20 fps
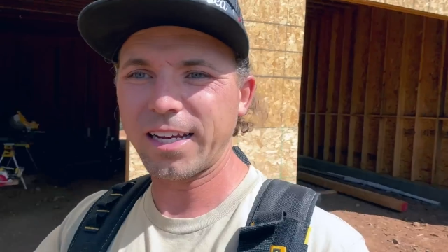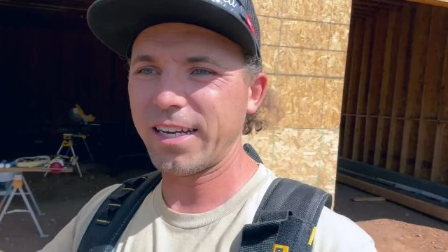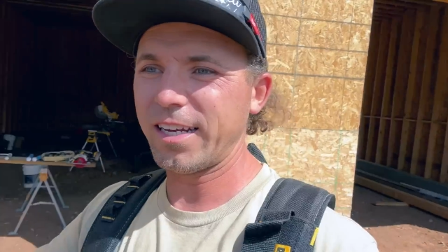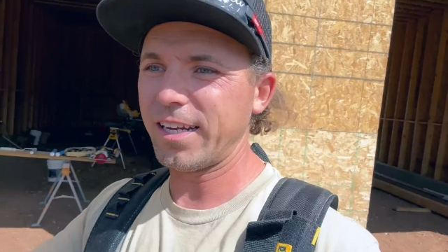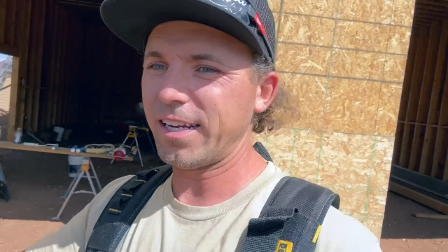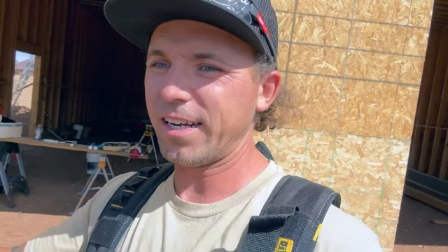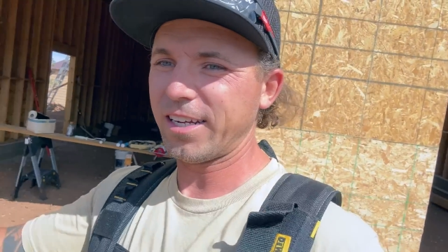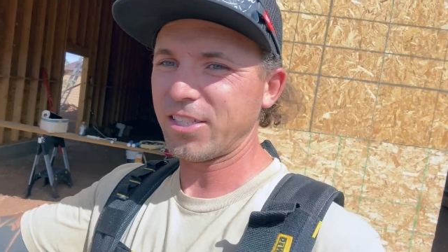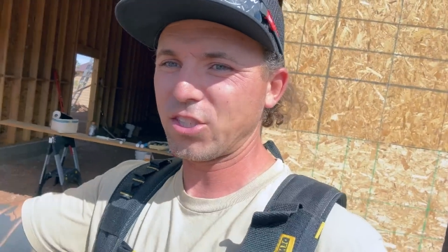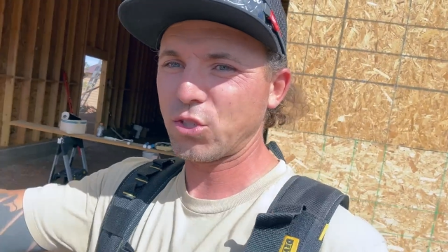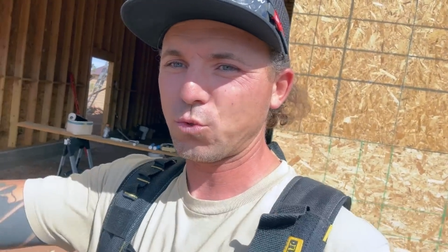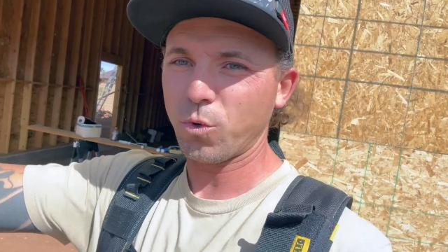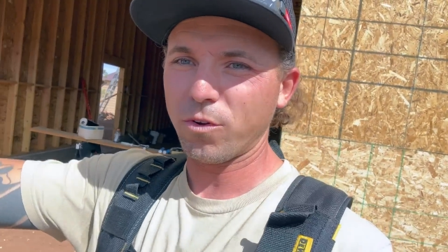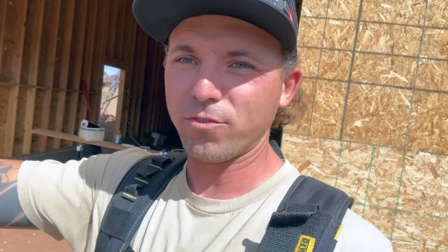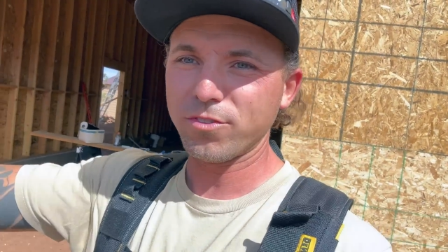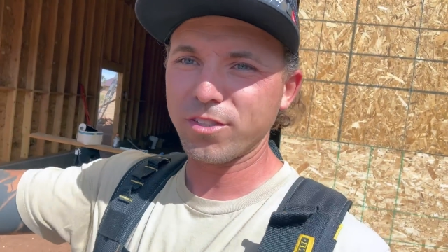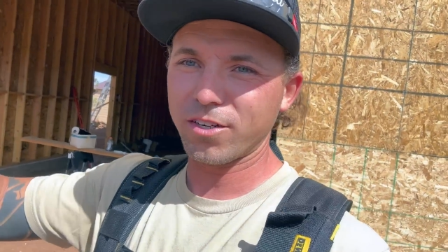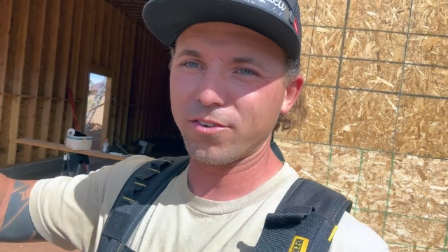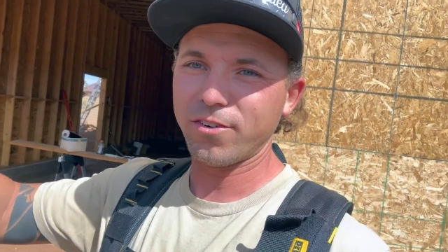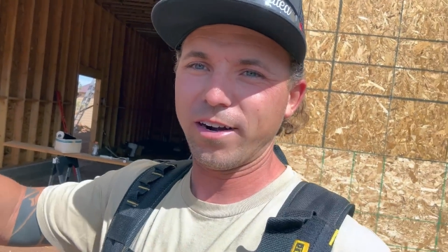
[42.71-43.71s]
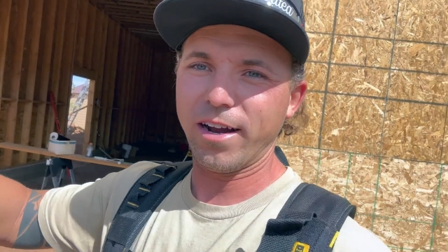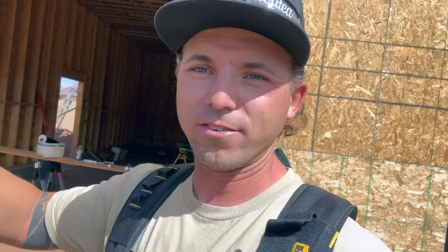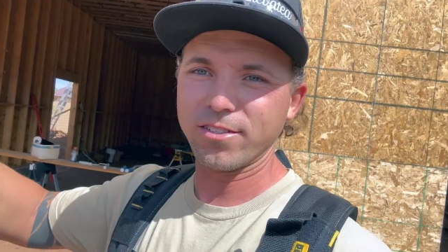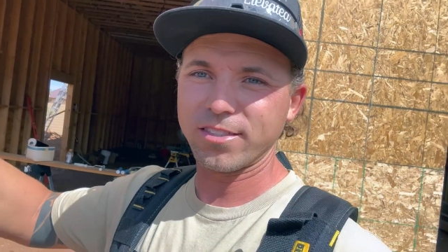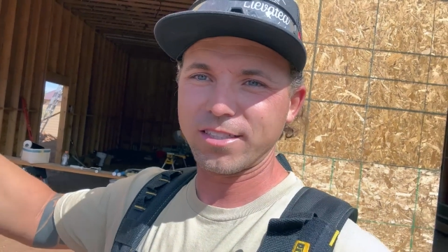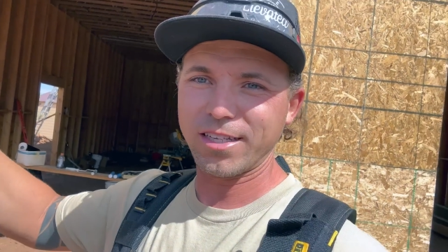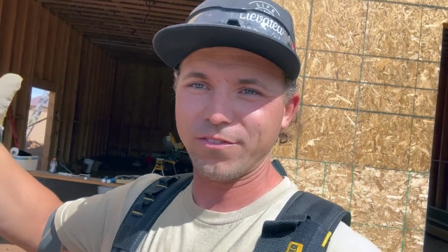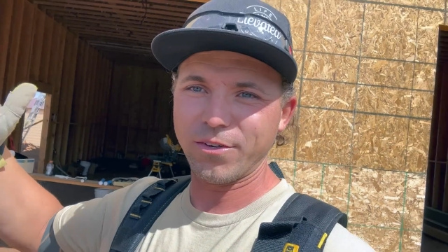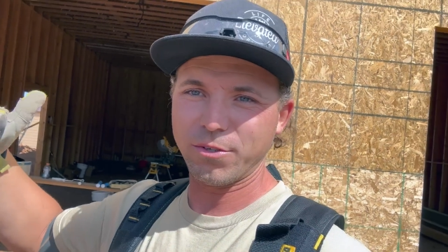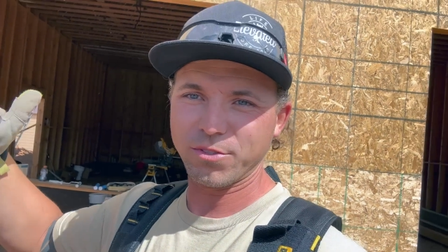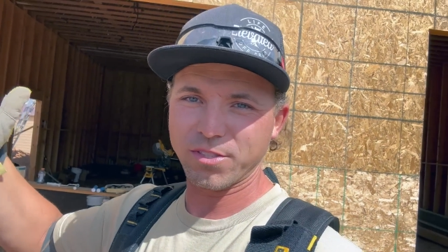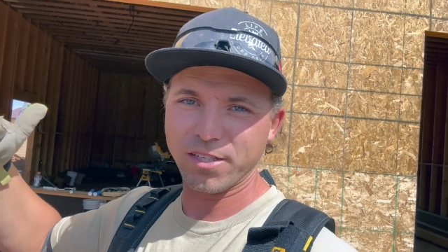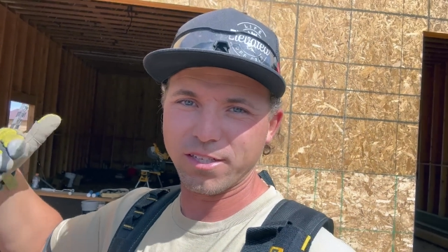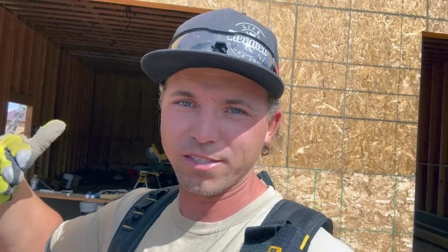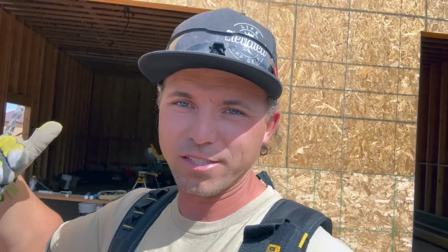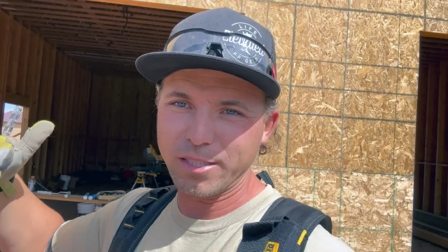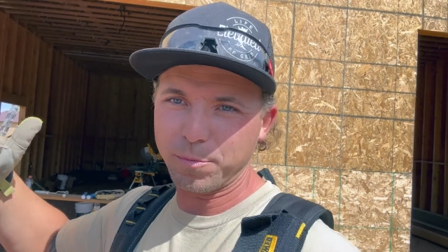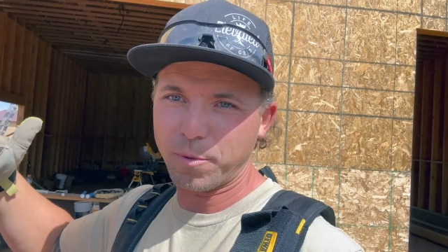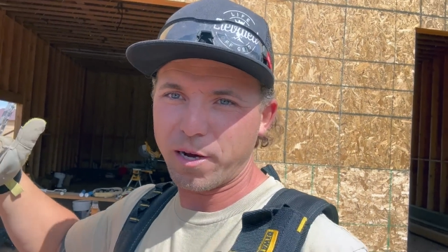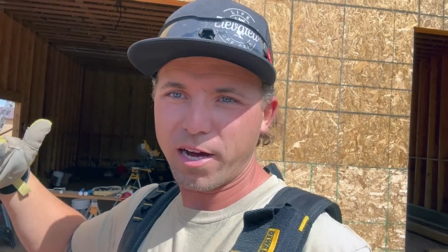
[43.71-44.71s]
in it and I swiveled it around to see if it was in a
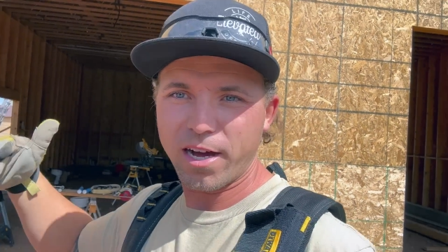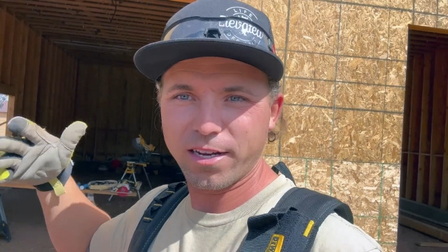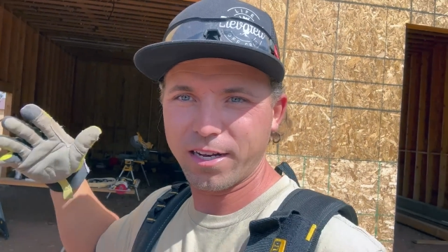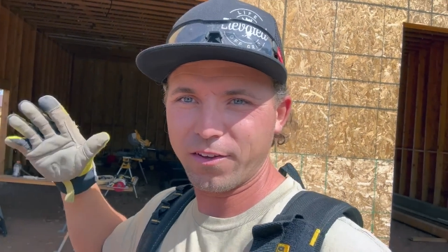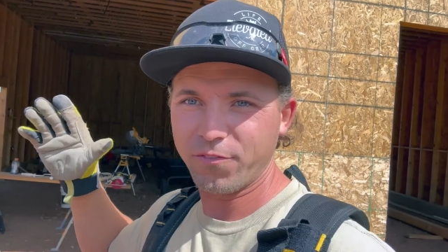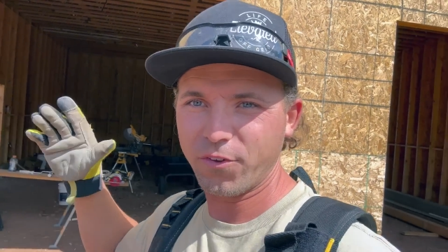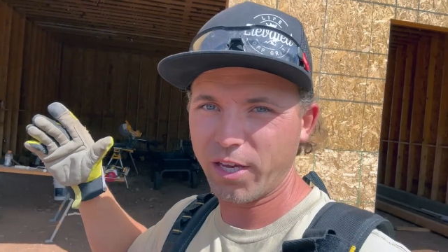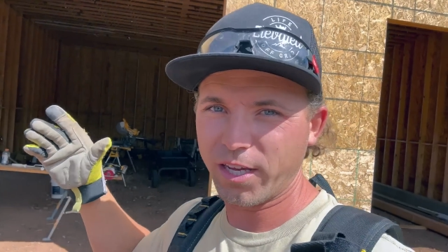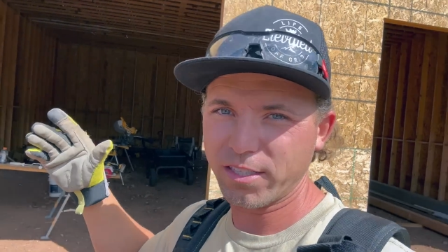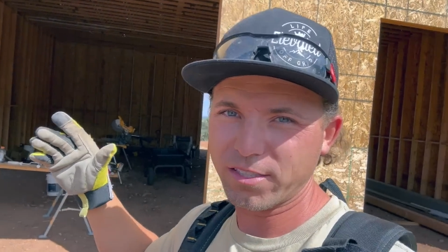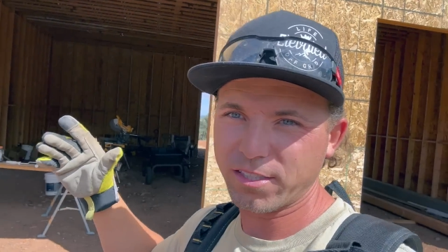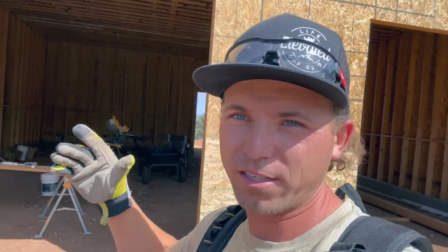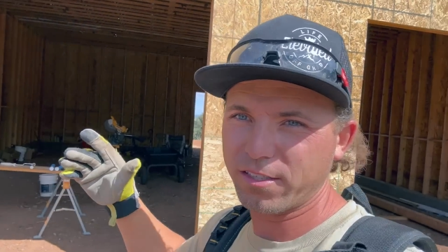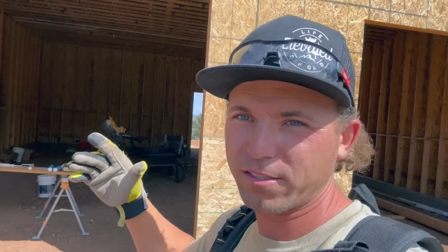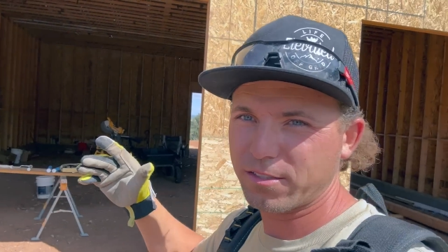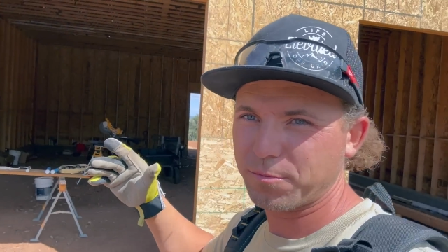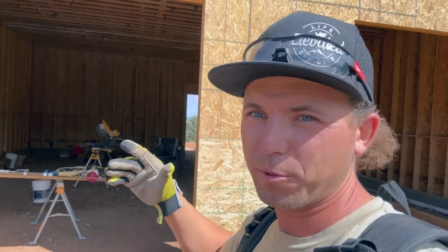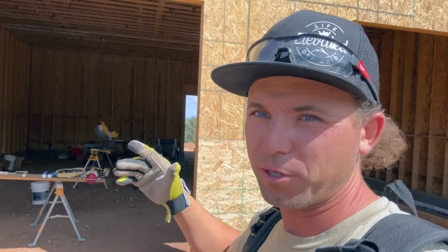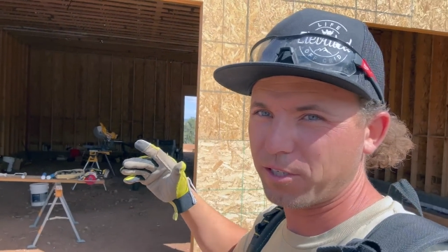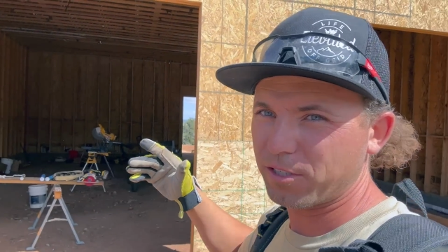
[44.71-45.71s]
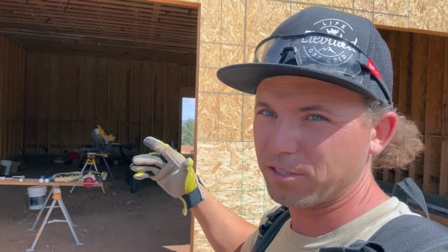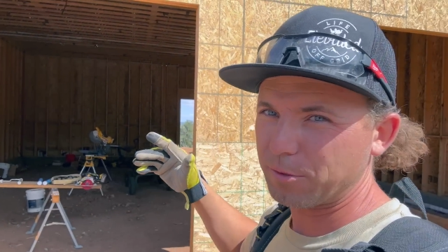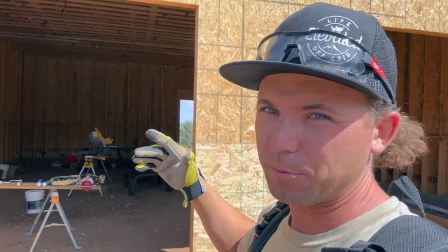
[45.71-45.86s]
good spot and I feel like it's in a good